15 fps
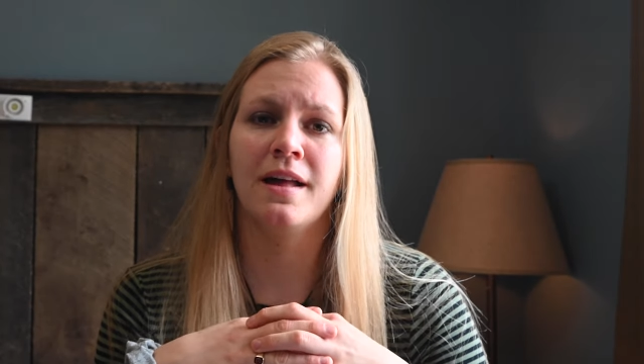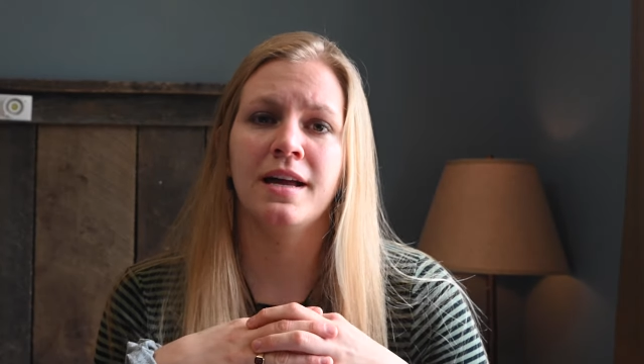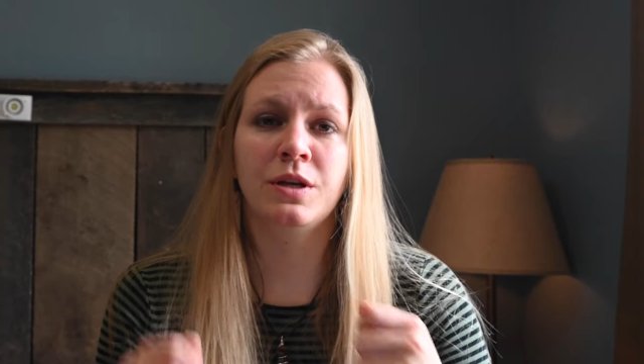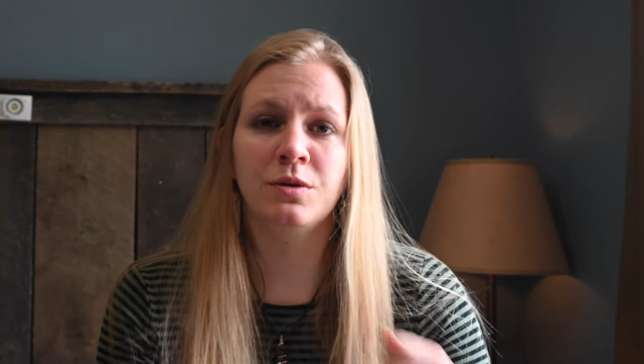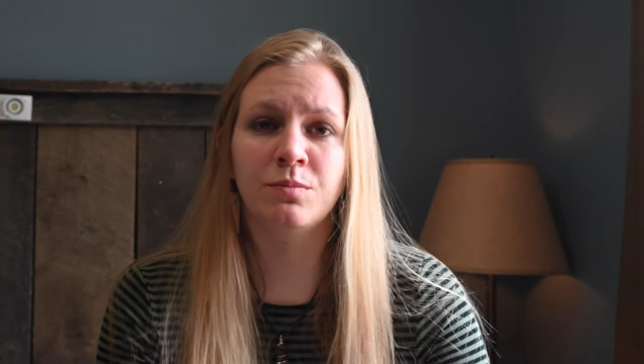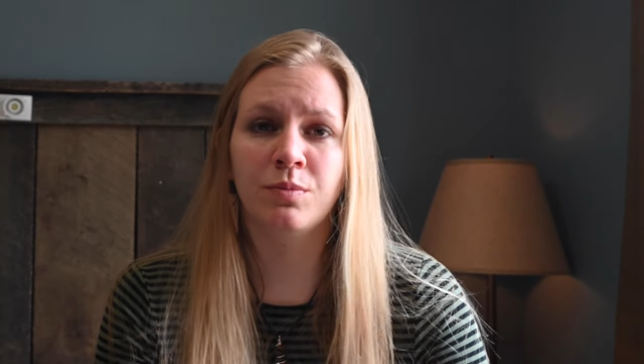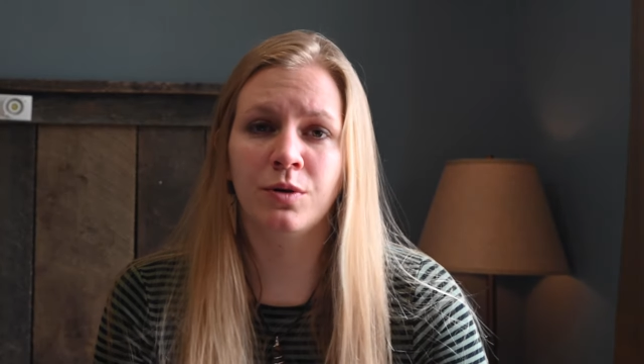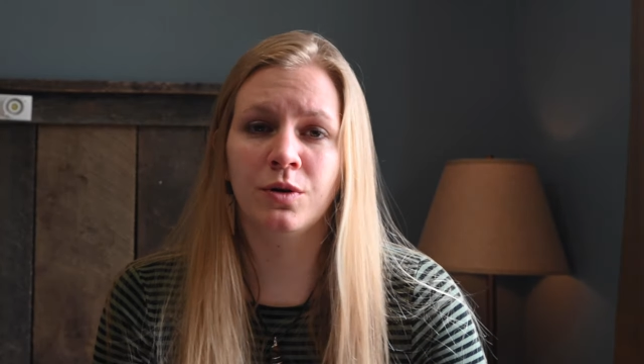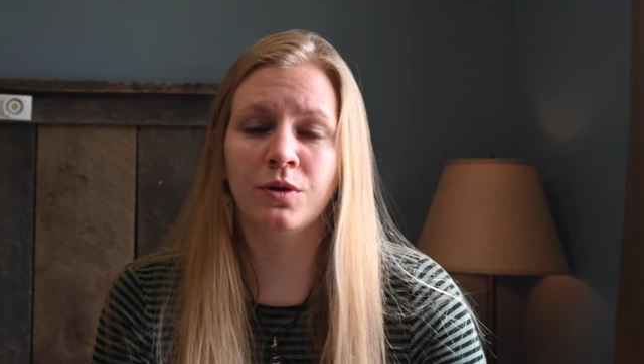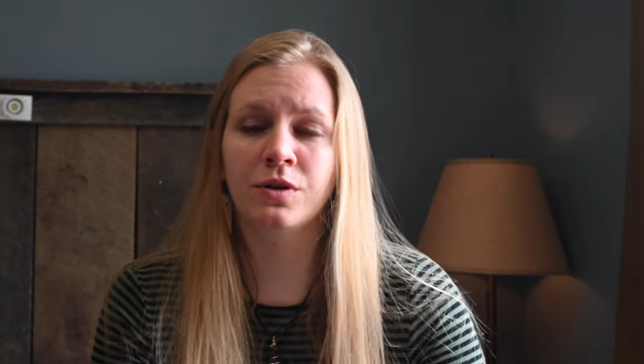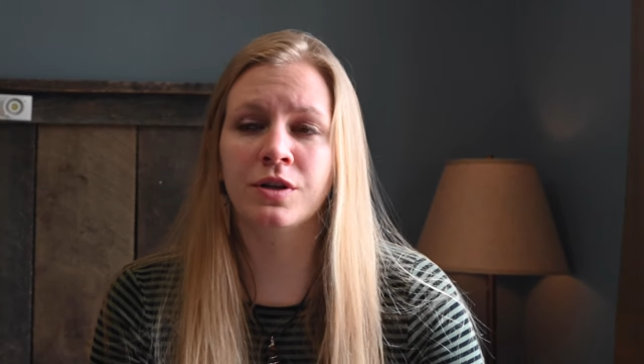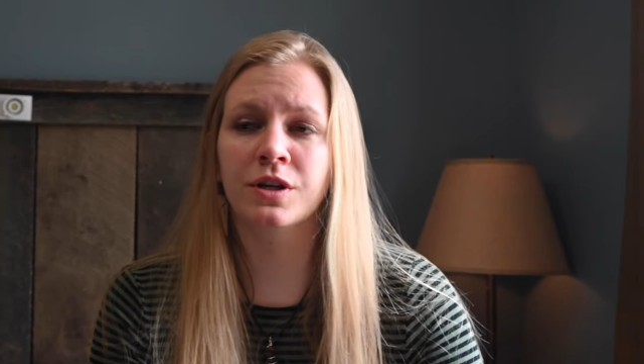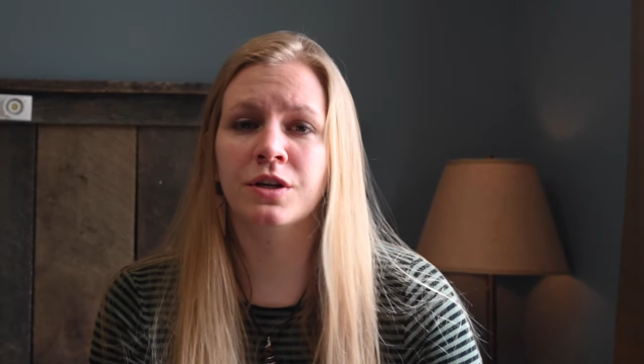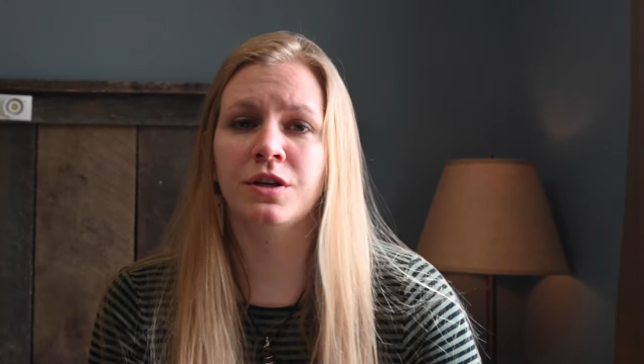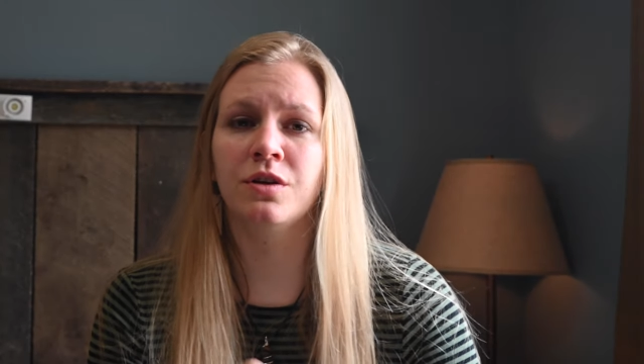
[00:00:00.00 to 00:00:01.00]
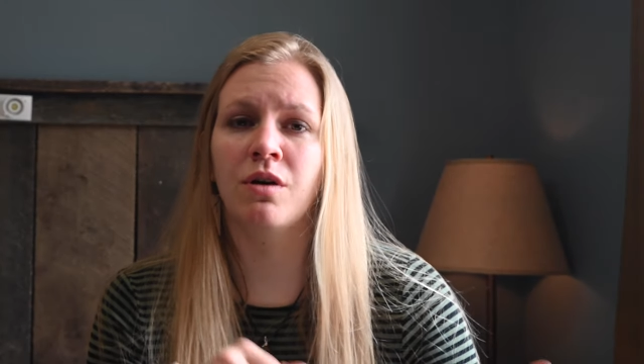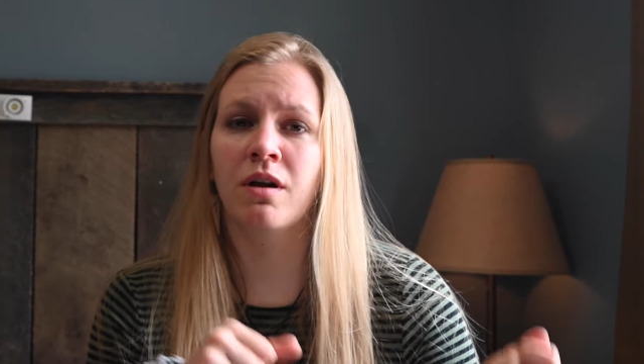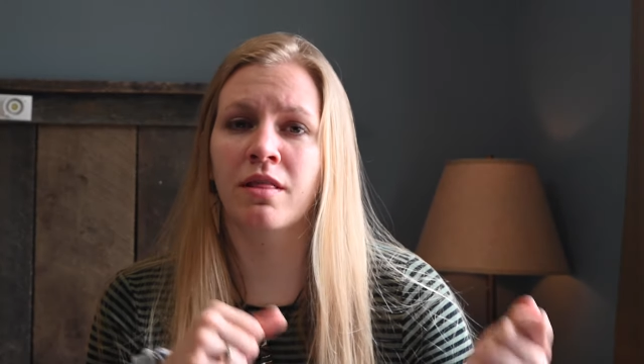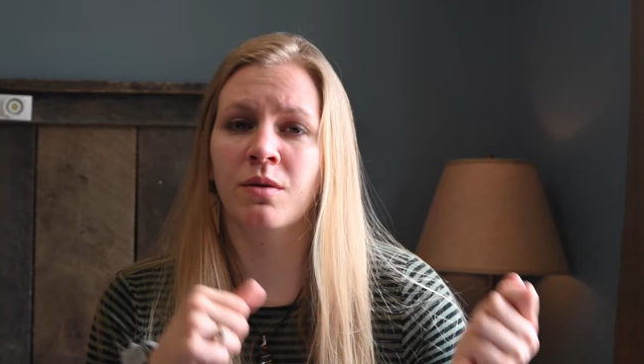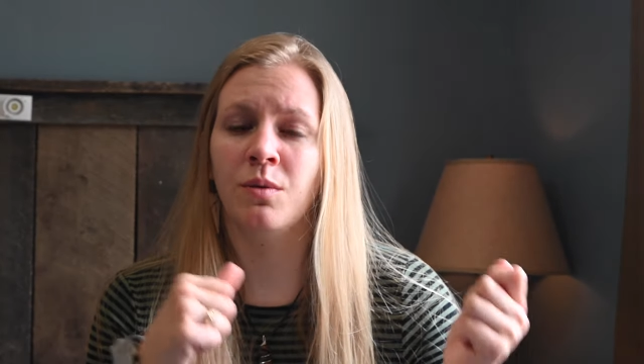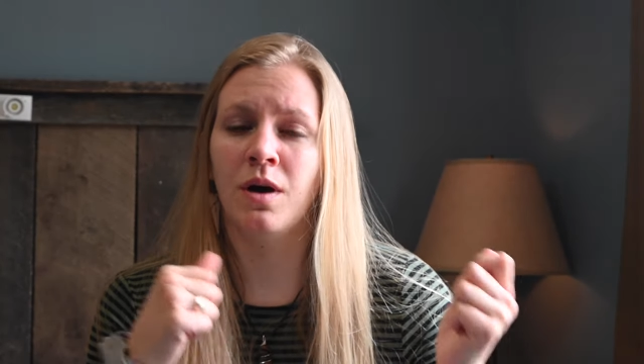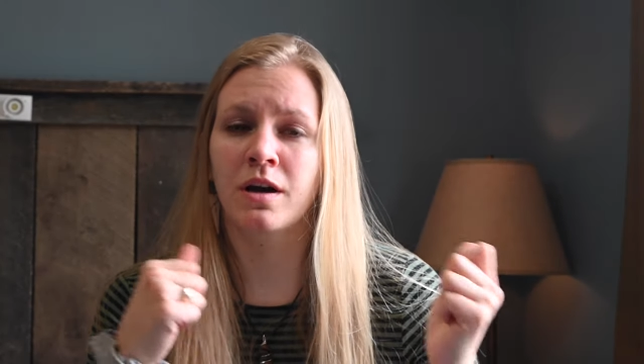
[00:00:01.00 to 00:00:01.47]
when you pull the canoe
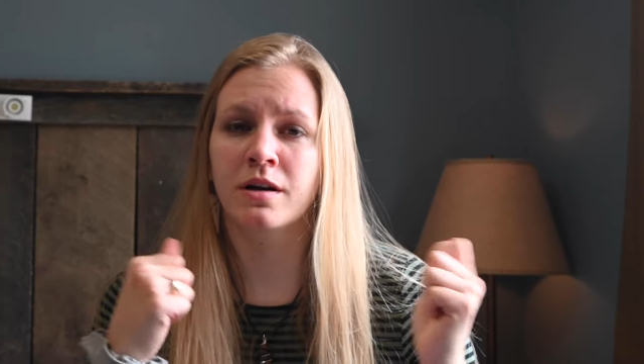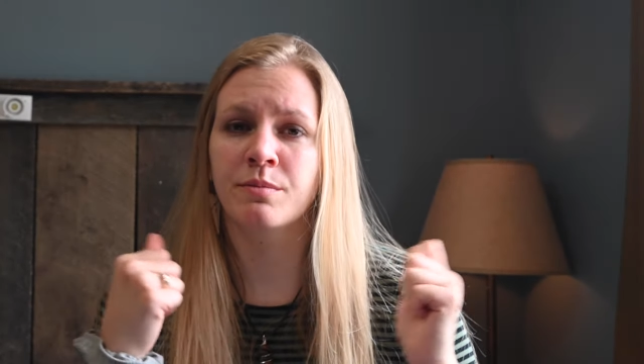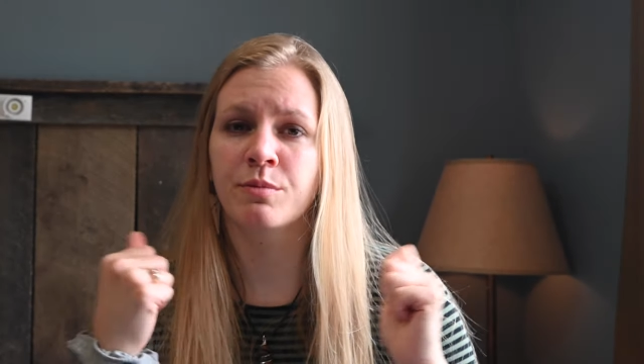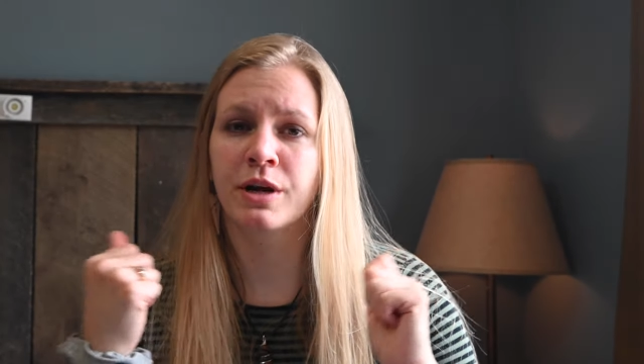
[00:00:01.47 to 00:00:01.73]
out of the water and